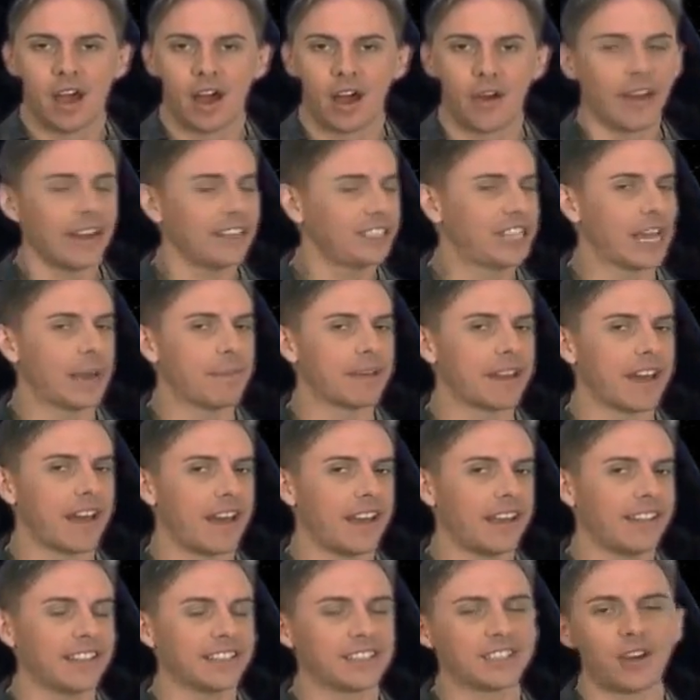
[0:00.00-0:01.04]
All right,
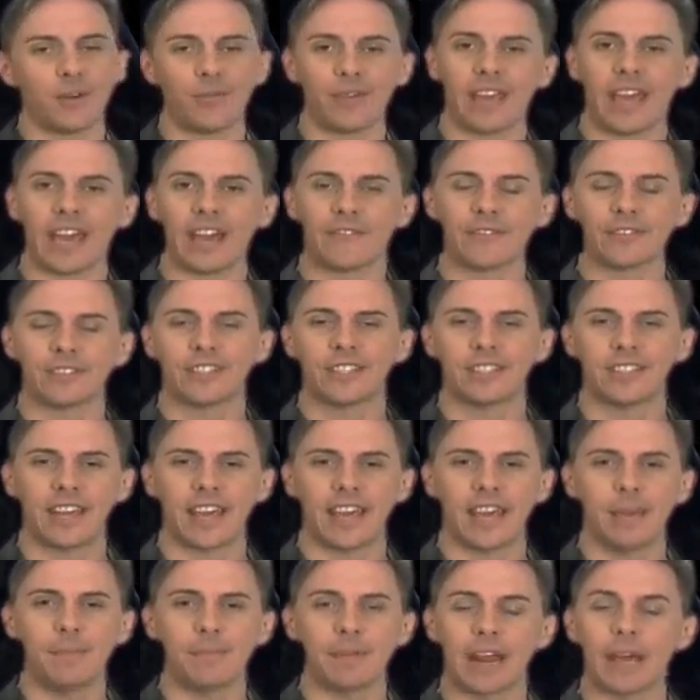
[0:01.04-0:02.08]
Gemini, that's all we have for
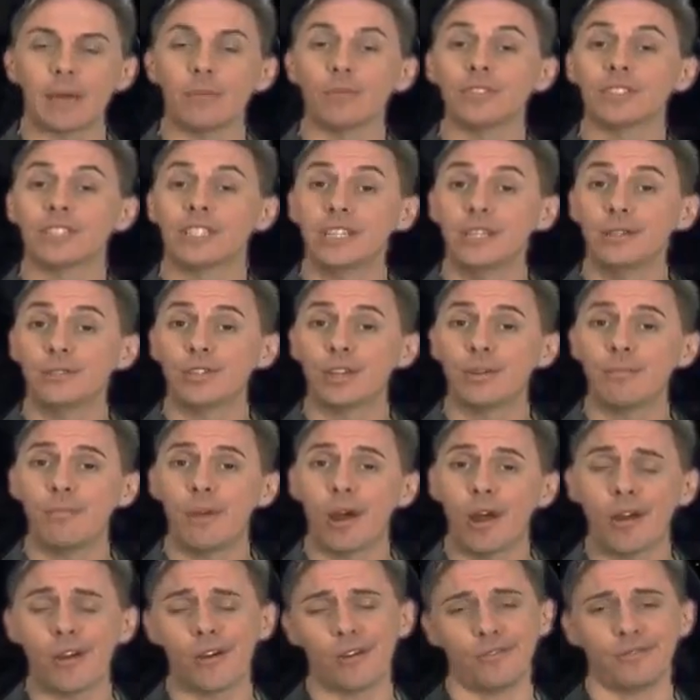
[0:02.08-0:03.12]
today, but I will see you
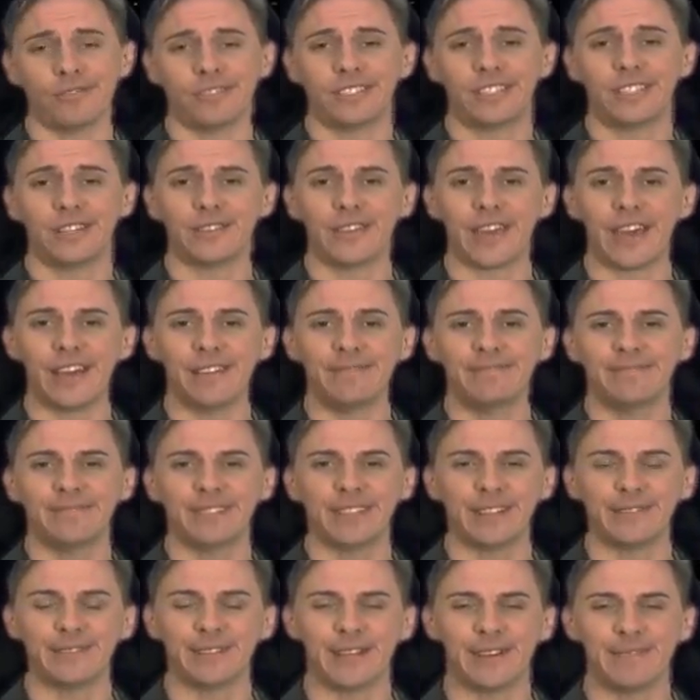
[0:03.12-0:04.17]
tomorrow. Until then,
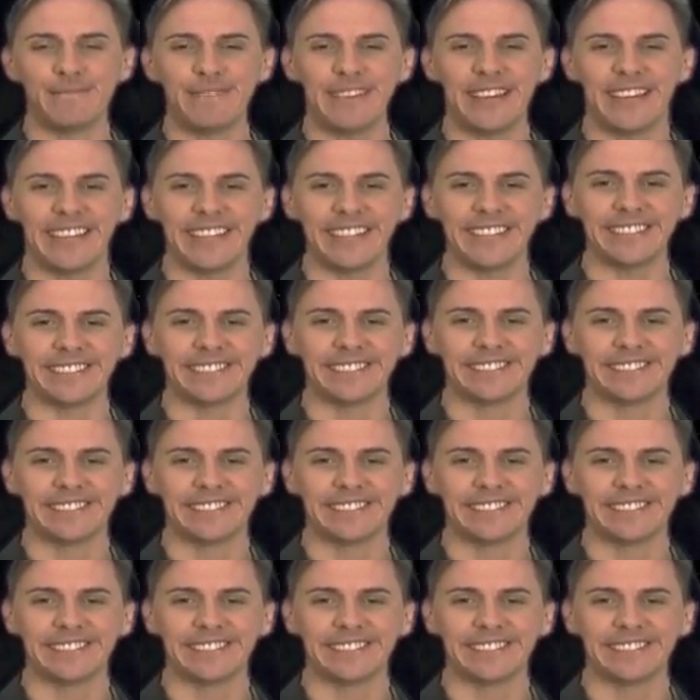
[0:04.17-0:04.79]
live, love, be.